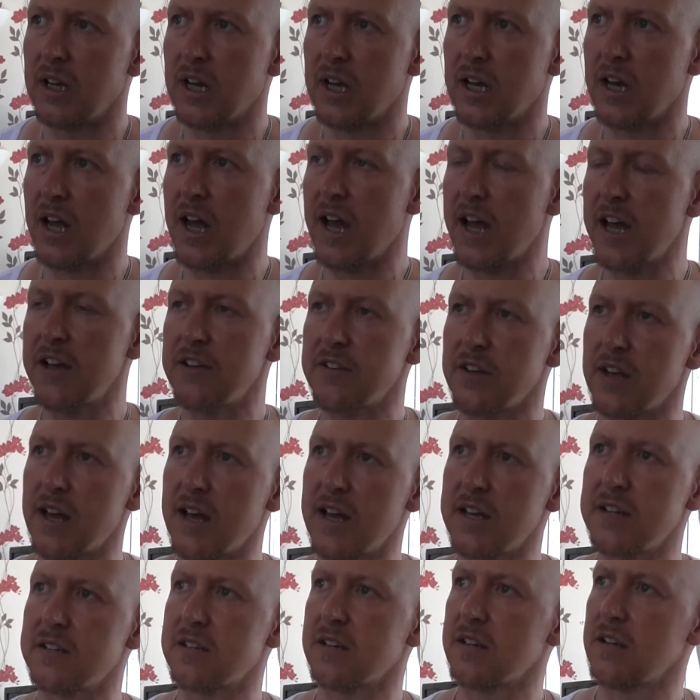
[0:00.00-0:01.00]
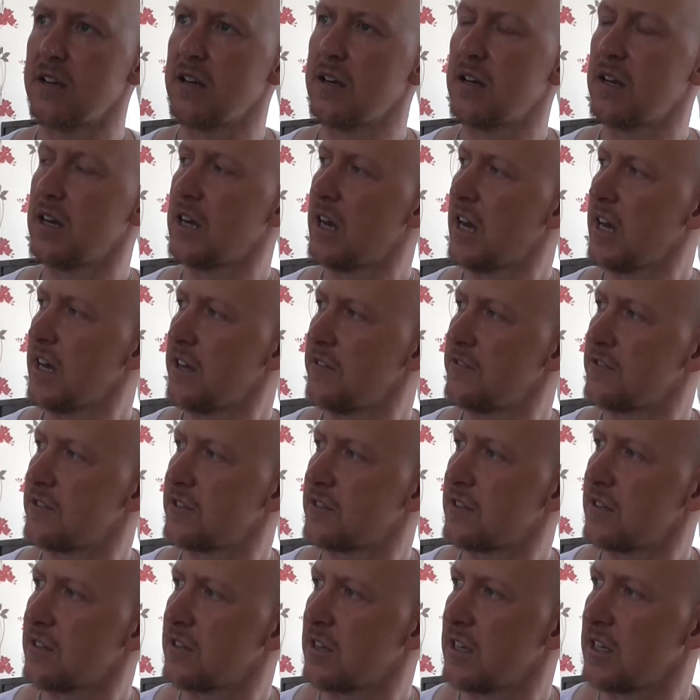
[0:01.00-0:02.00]
has
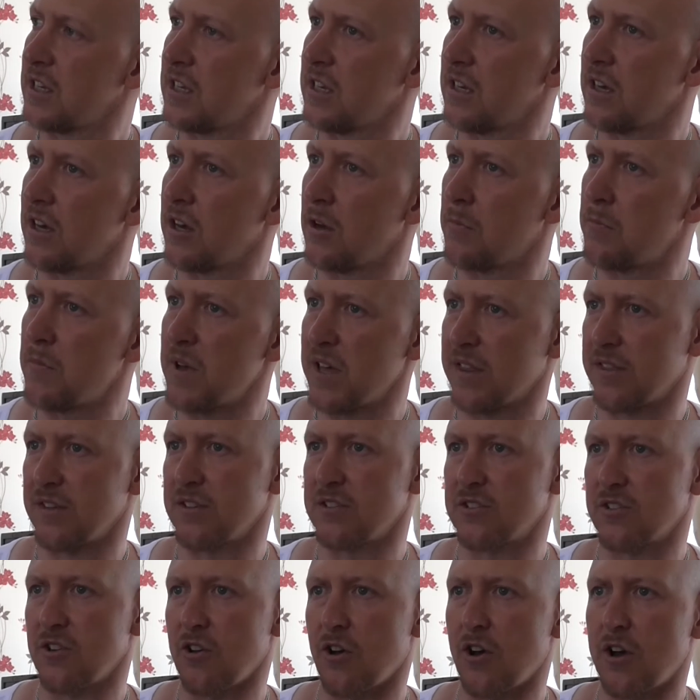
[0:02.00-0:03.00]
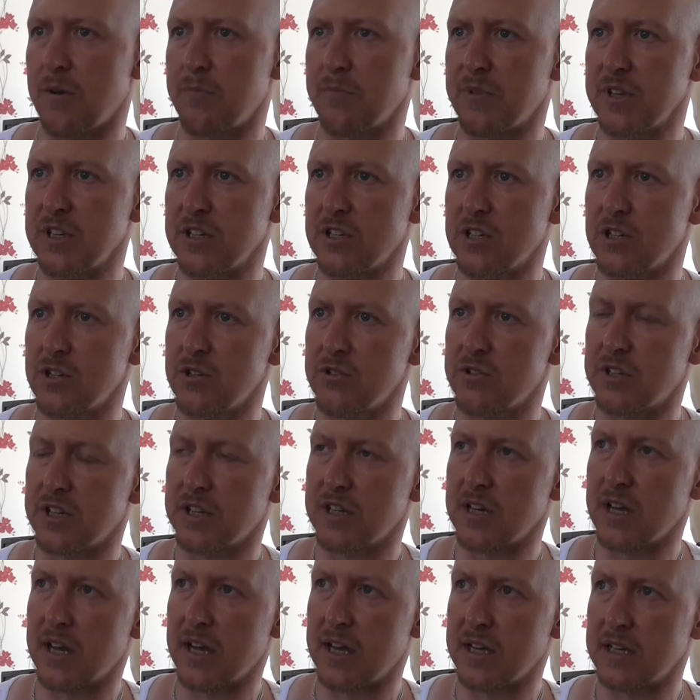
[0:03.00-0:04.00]
the methods that I've been
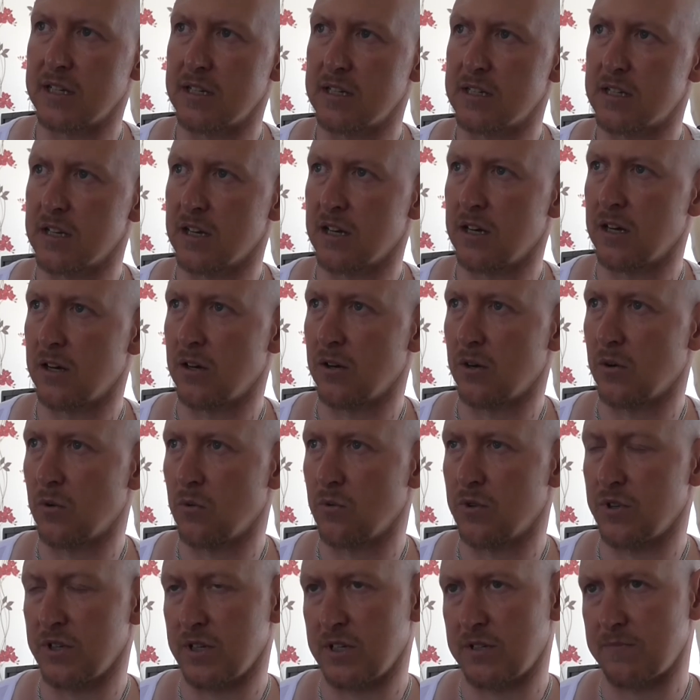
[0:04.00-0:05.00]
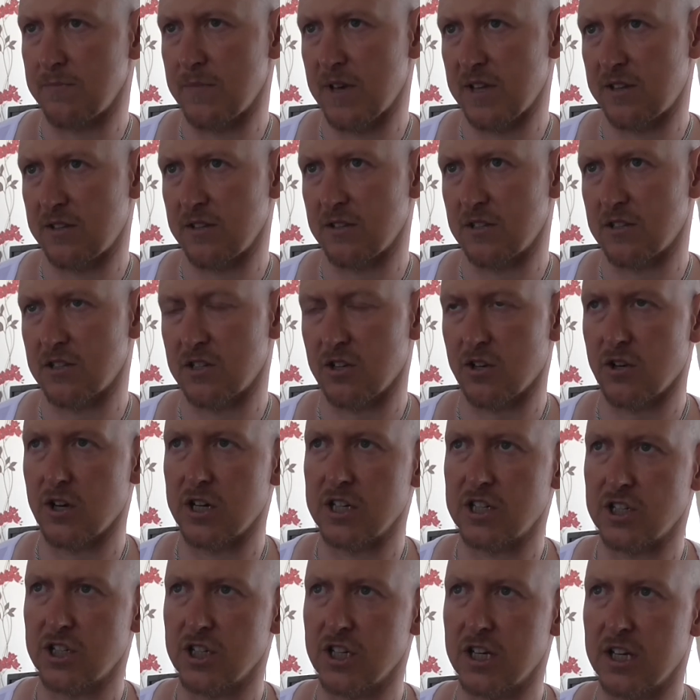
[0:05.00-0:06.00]
using and all these methods, Tai
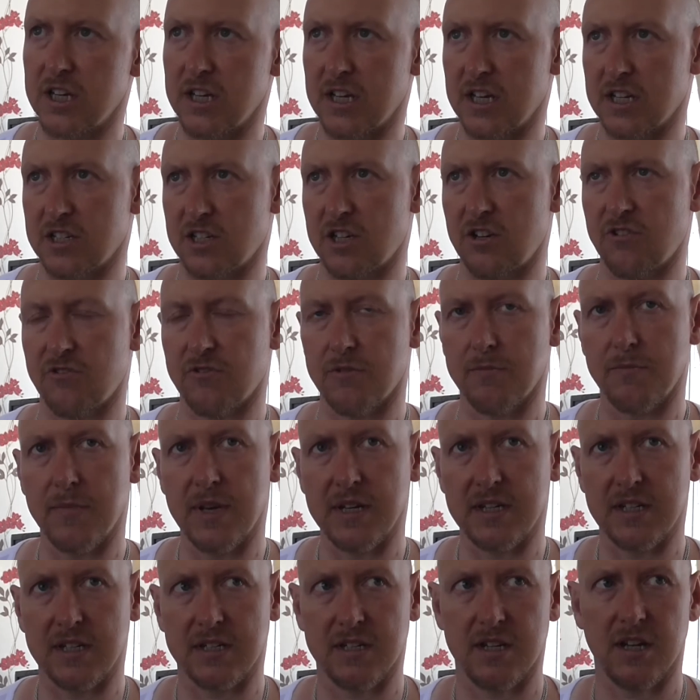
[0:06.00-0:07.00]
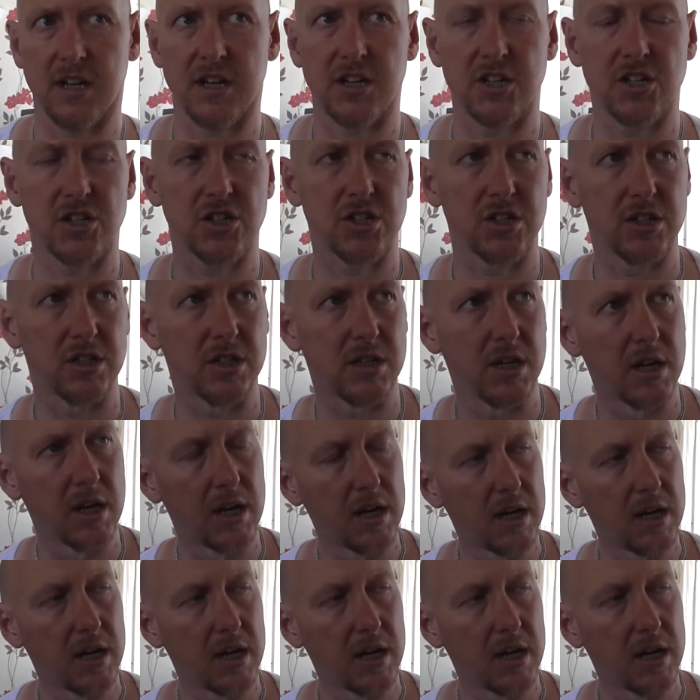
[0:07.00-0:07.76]
Chi, etc., meditation,